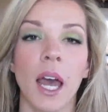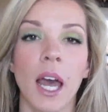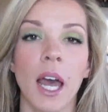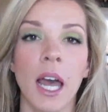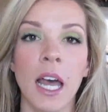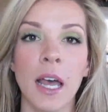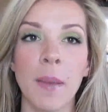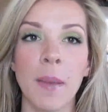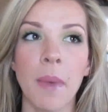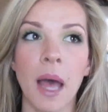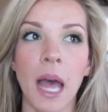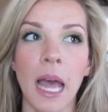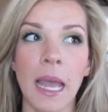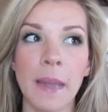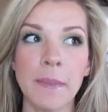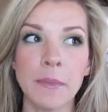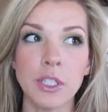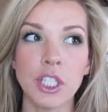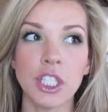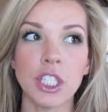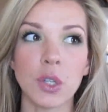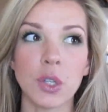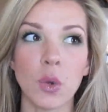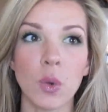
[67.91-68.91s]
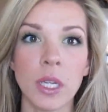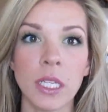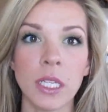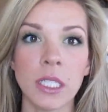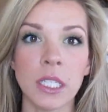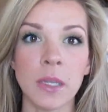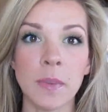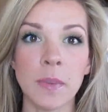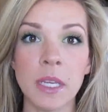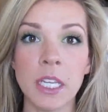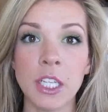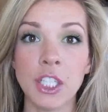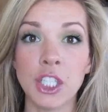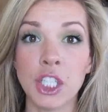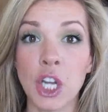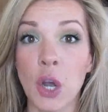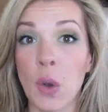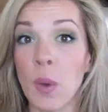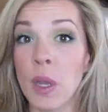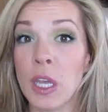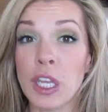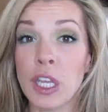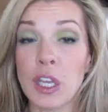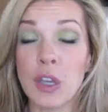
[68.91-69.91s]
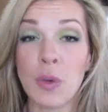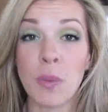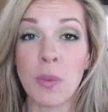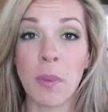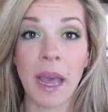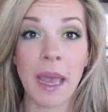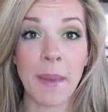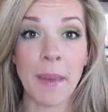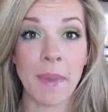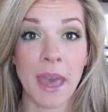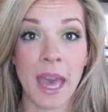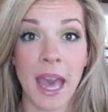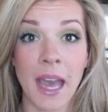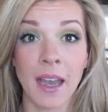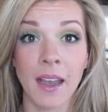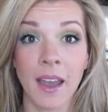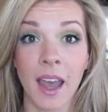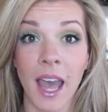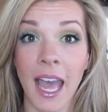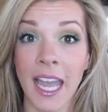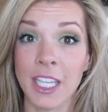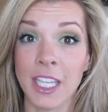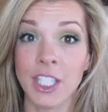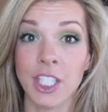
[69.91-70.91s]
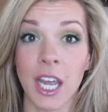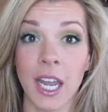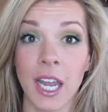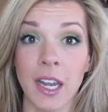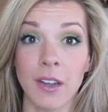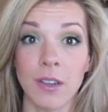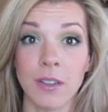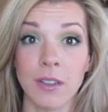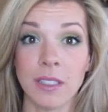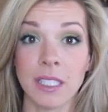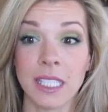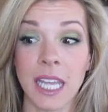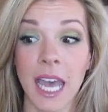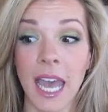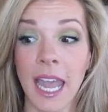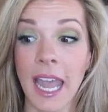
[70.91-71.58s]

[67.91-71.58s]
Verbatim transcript: Um, I'm just going to be showing you my MAC eyeshadows.